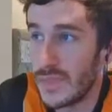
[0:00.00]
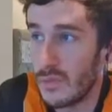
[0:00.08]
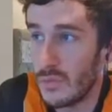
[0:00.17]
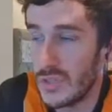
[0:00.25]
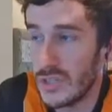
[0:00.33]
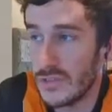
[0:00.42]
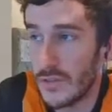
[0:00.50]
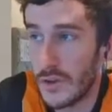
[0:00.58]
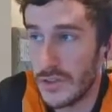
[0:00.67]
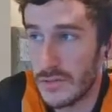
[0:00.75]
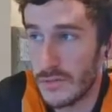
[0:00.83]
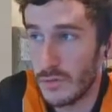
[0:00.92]
which is
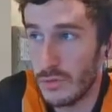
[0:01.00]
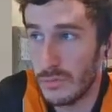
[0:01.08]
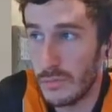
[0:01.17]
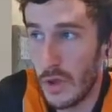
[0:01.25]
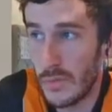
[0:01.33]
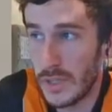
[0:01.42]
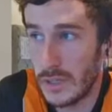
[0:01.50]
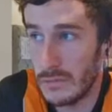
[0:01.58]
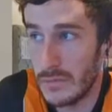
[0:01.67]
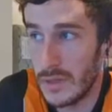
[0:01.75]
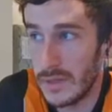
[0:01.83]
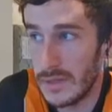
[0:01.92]
first of all
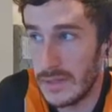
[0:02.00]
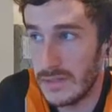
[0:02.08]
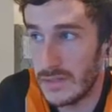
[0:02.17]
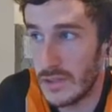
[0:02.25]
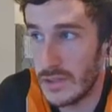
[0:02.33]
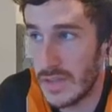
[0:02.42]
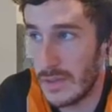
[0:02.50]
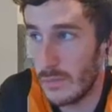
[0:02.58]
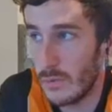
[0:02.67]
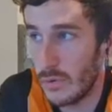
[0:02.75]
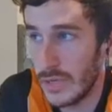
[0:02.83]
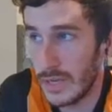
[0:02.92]
Birmingham this Thursday
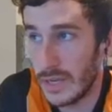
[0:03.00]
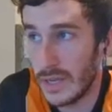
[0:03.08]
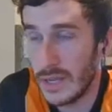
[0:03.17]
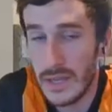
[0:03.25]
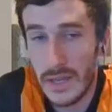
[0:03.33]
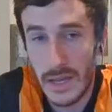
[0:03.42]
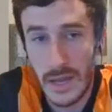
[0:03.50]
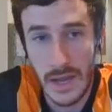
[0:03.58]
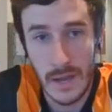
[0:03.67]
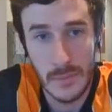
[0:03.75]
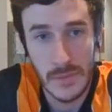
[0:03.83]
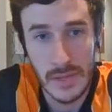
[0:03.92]
morning
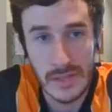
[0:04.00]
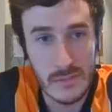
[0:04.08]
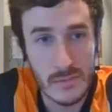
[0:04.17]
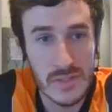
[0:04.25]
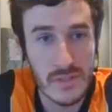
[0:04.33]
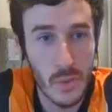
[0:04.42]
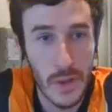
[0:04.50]
up against Mr.